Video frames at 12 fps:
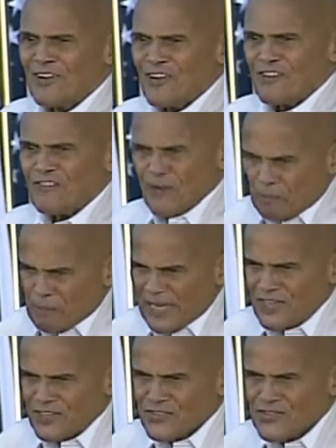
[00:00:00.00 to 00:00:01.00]
for
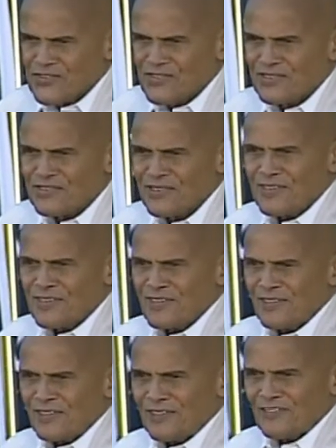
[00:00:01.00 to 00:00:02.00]
peace,
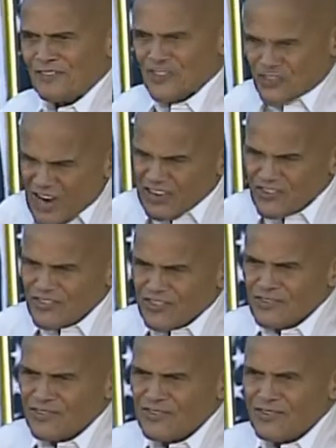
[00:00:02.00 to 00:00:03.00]
for
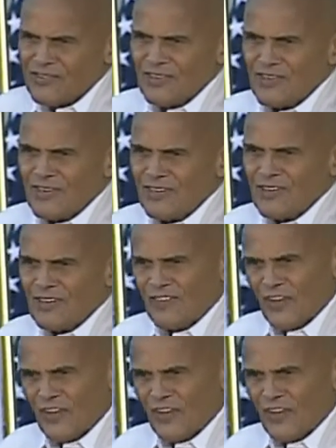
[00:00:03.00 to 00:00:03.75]
justice, for